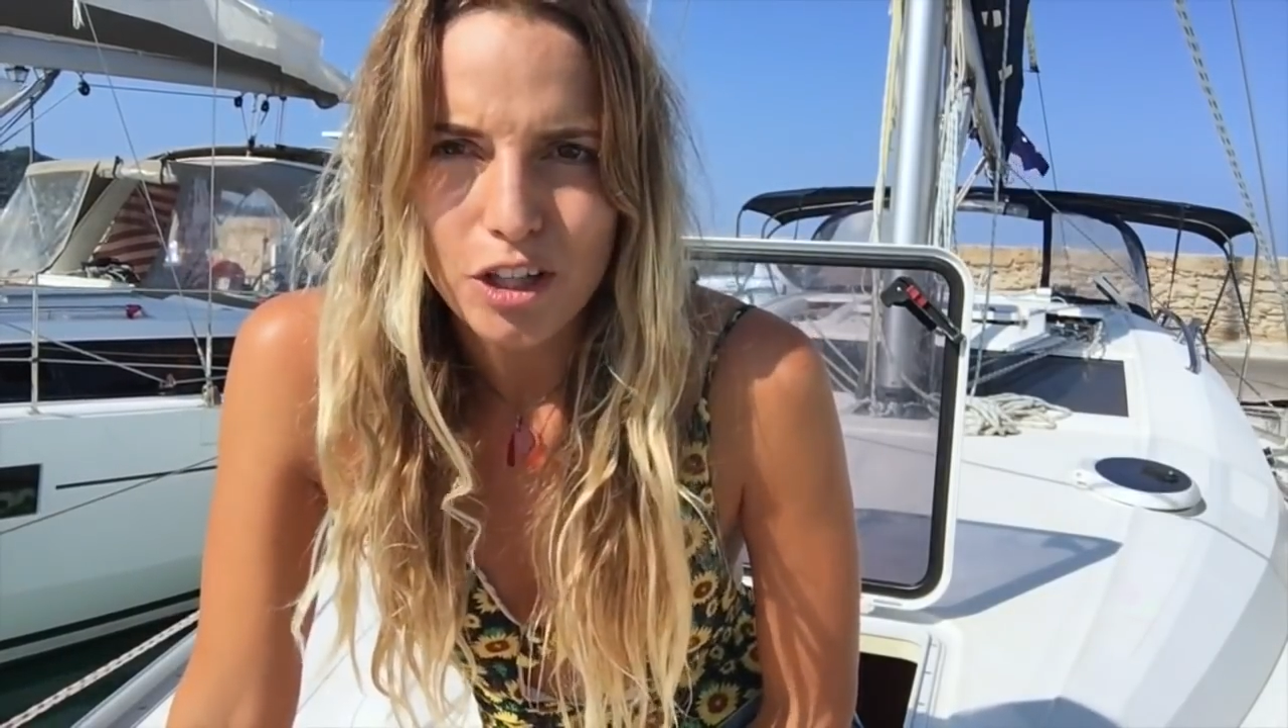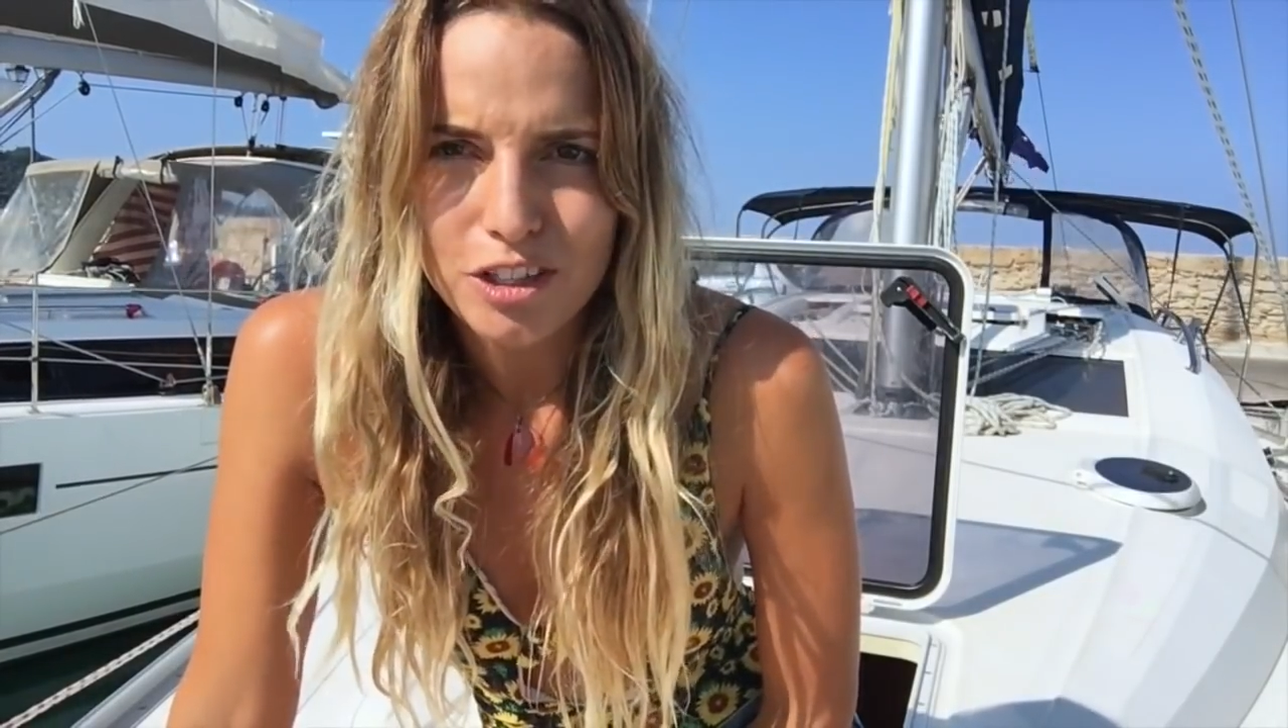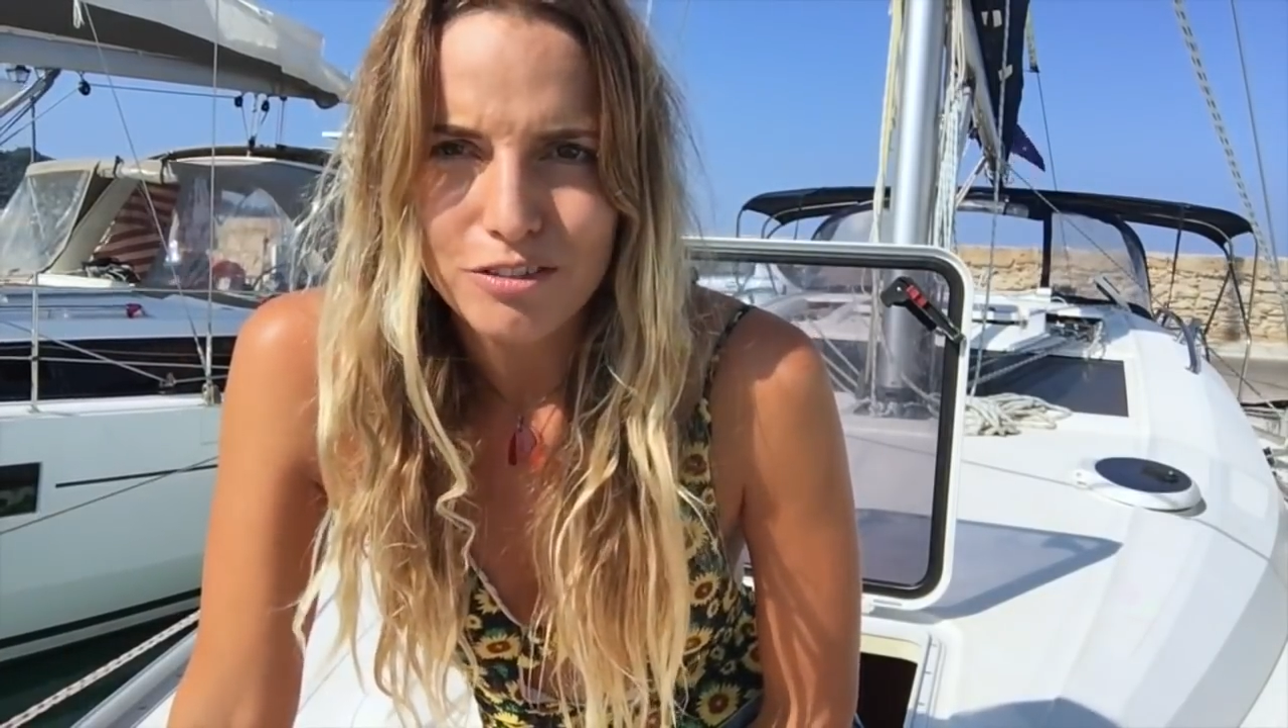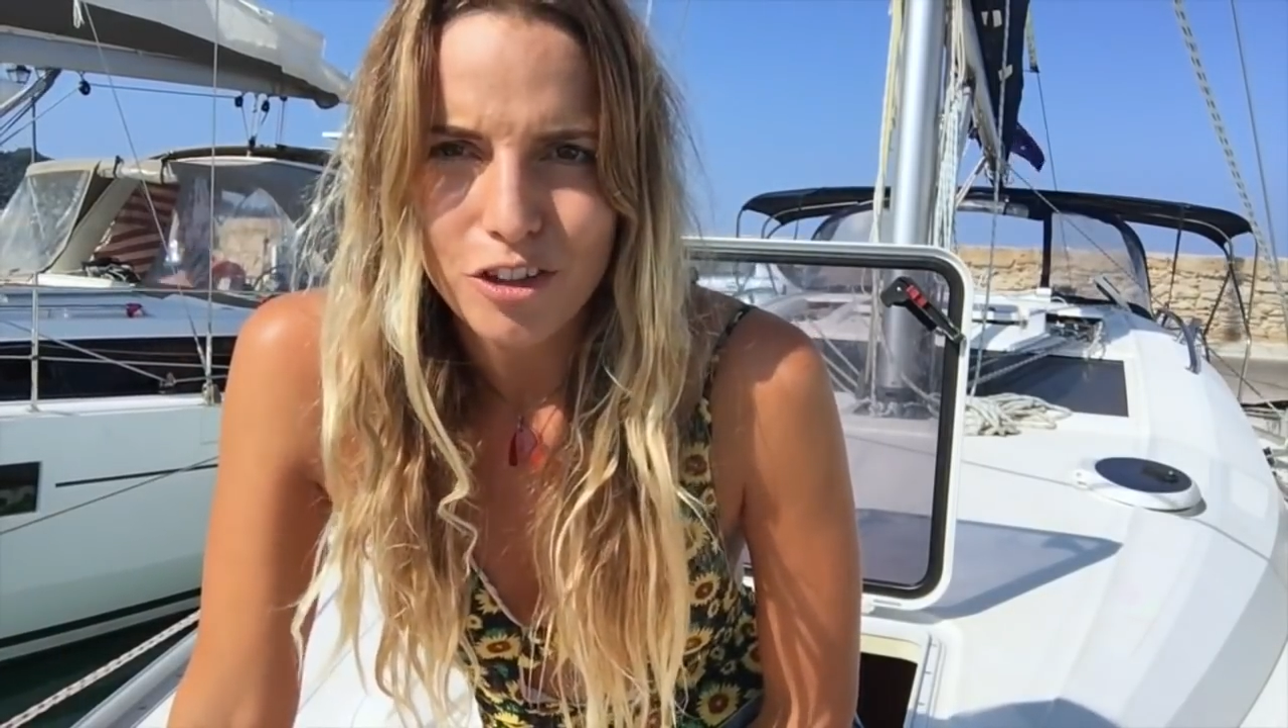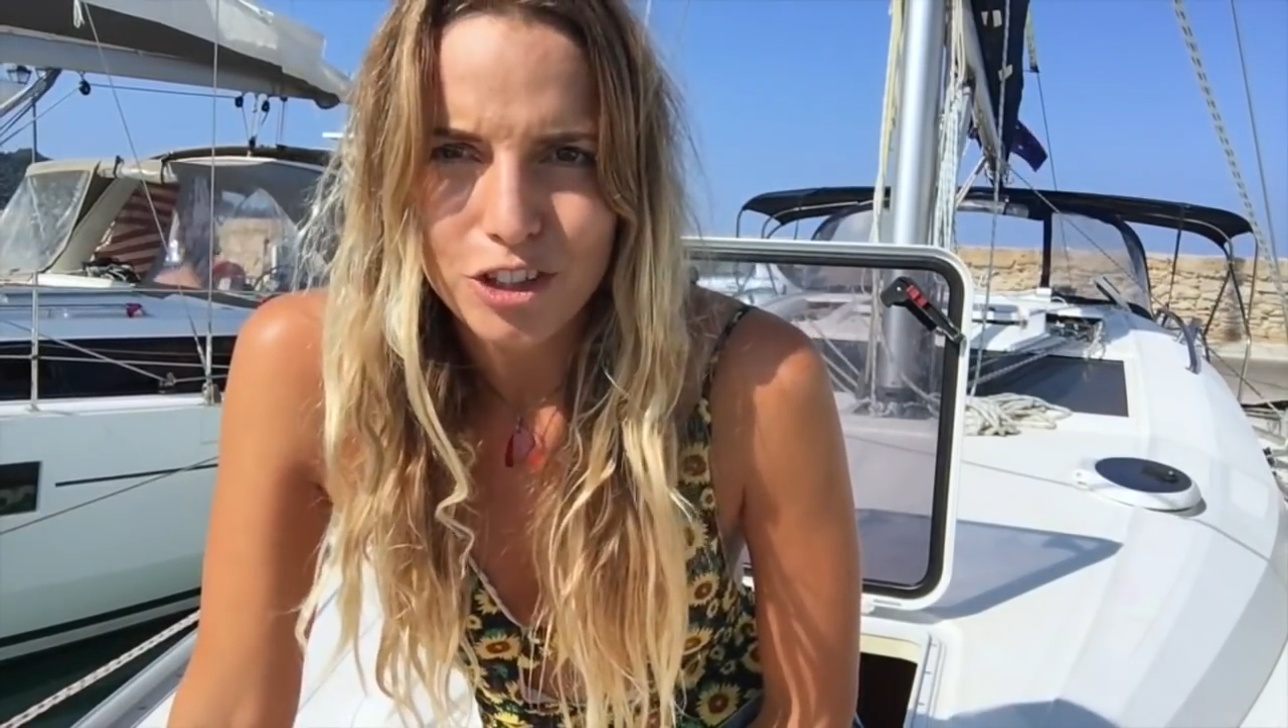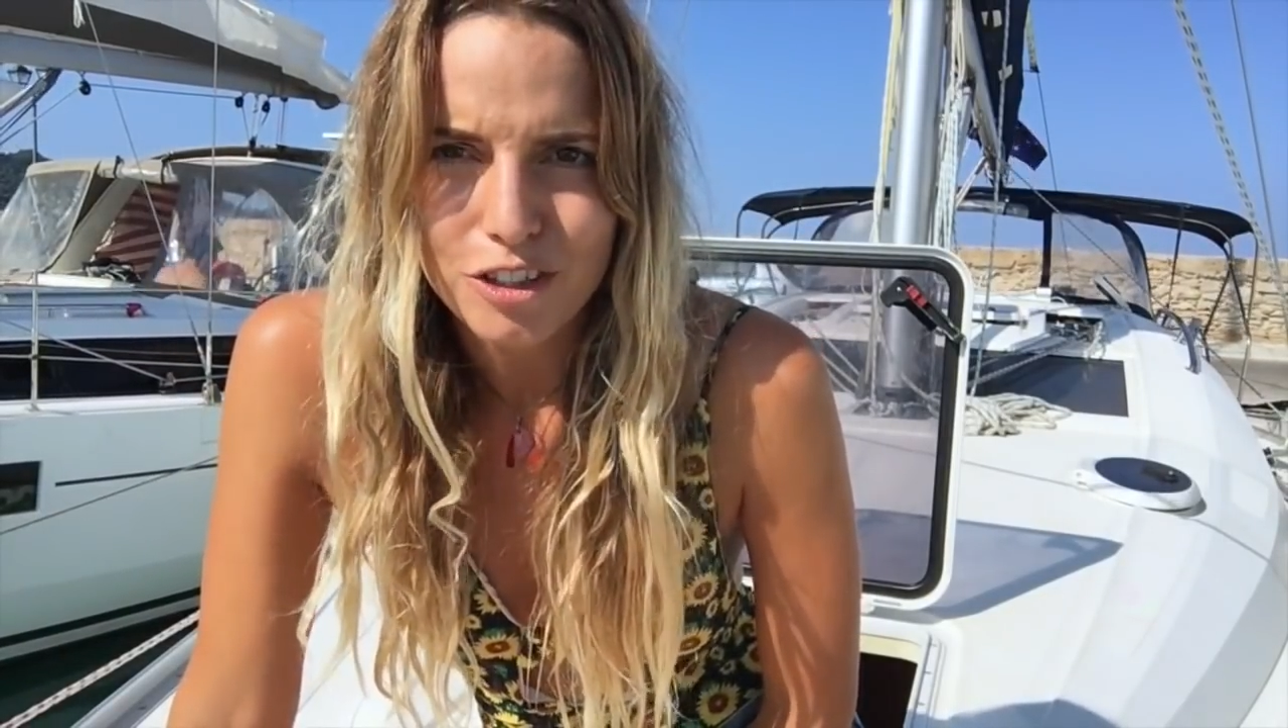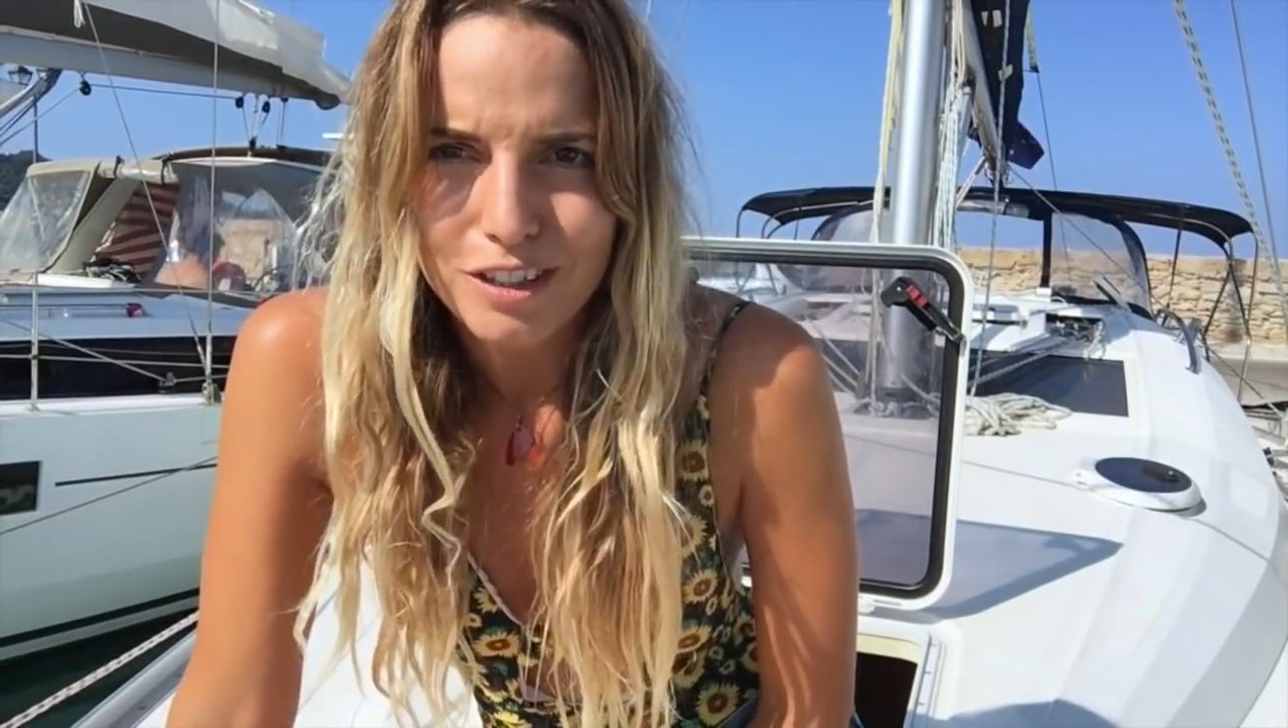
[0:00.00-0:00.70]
on